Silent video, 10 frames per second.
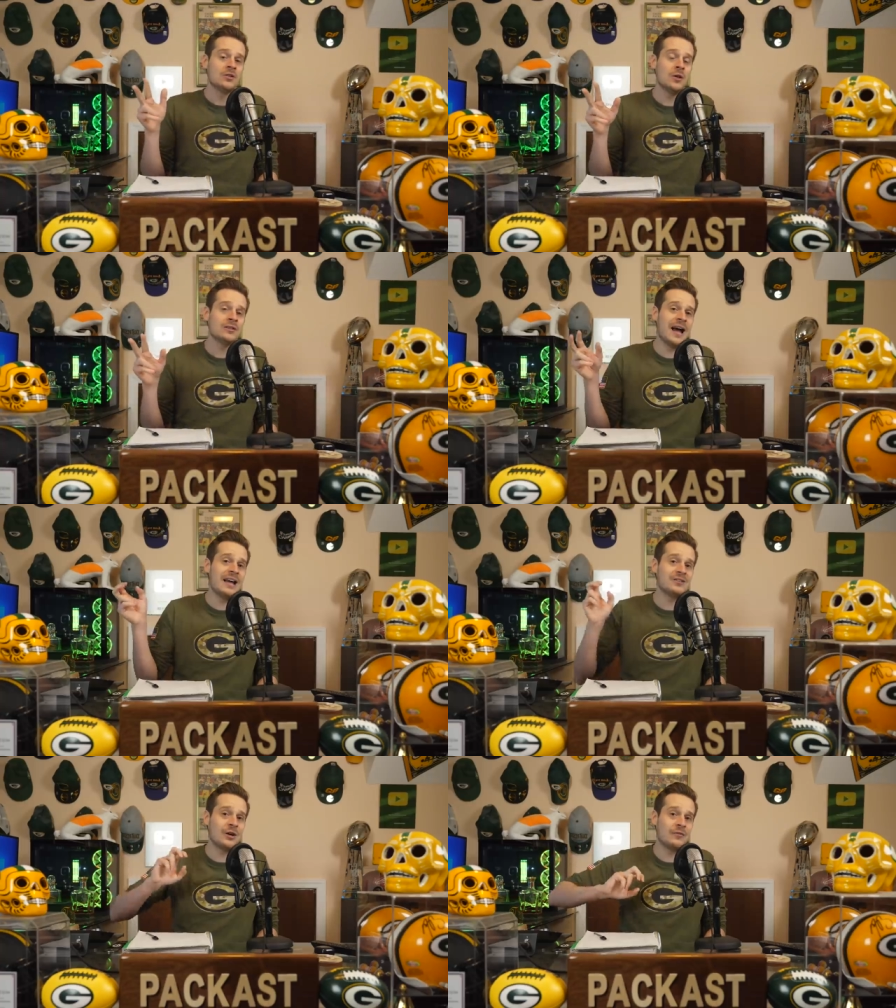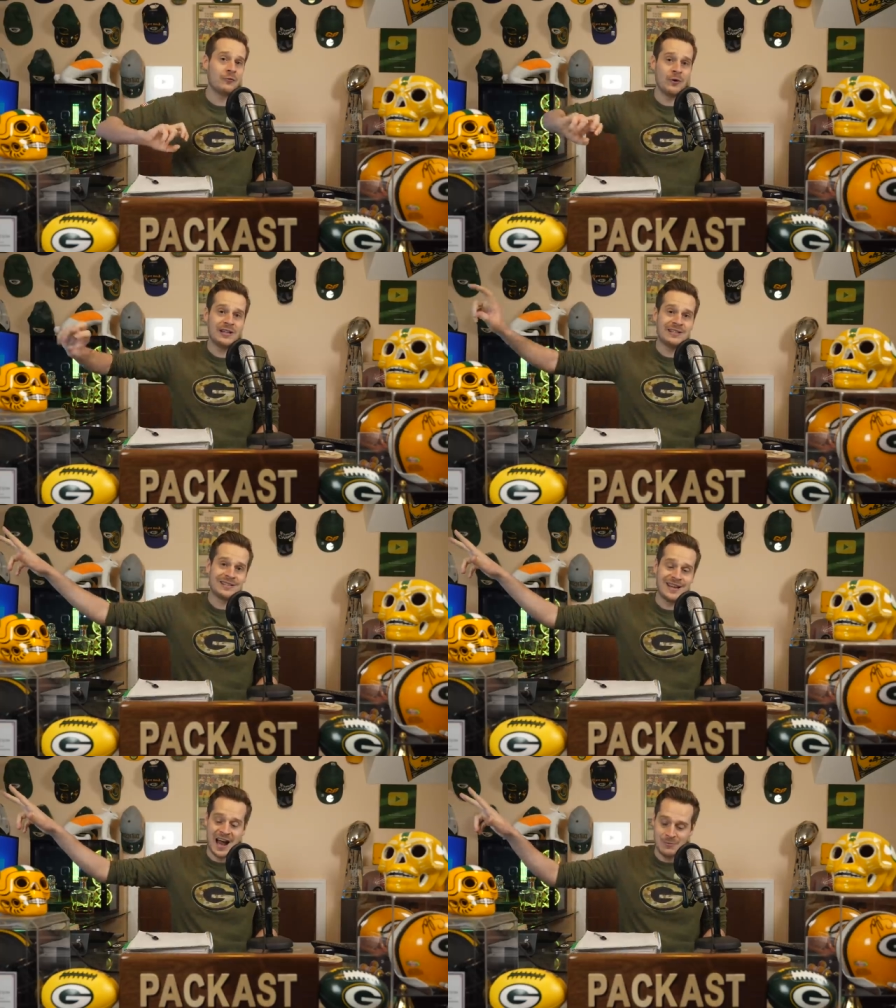So those guys are free to
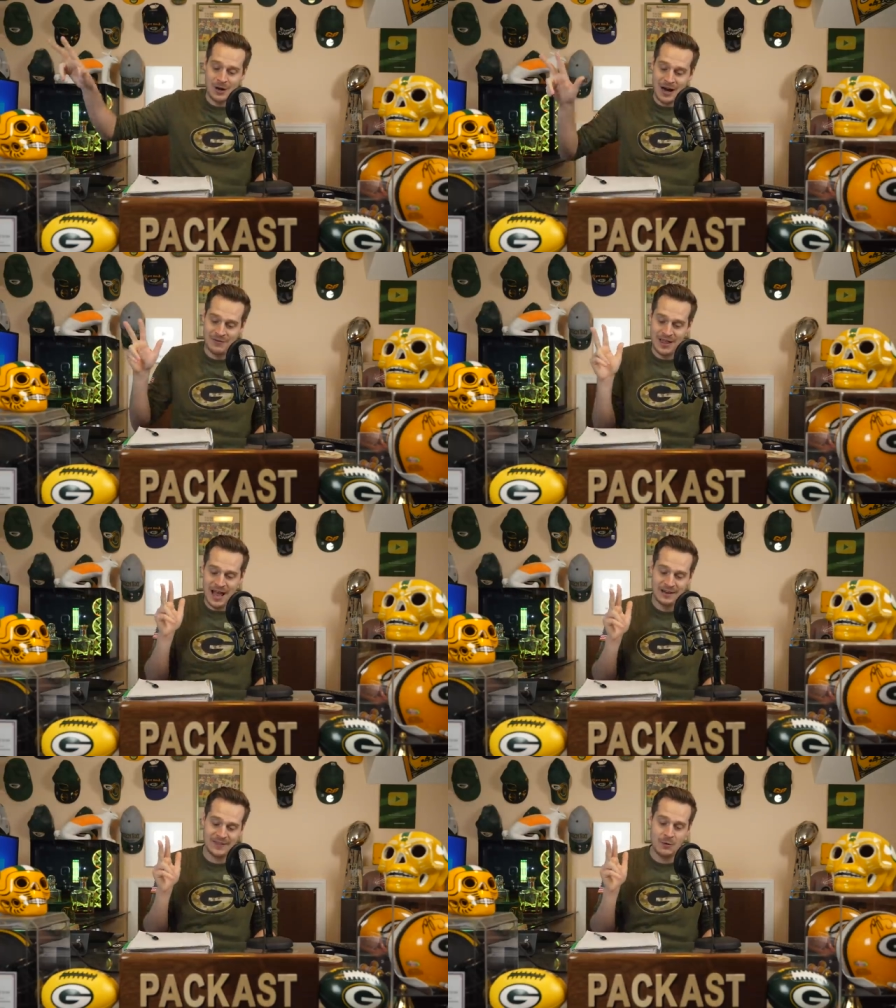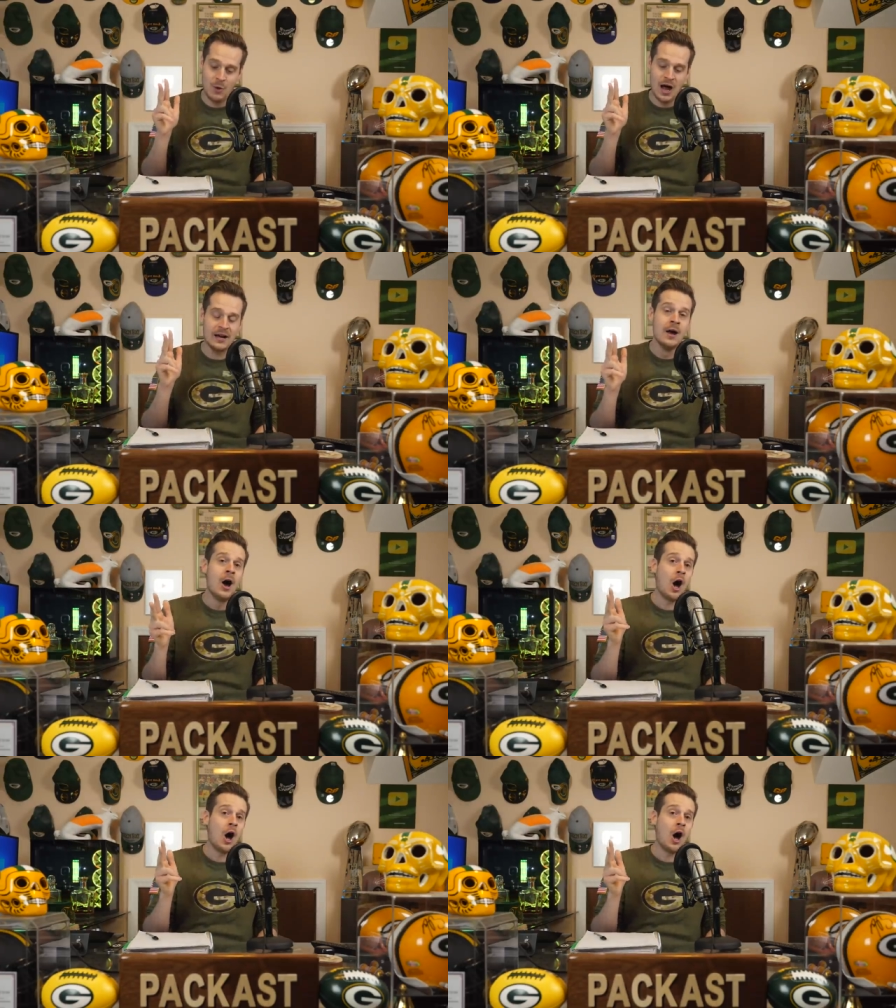sign wherever the heck they want.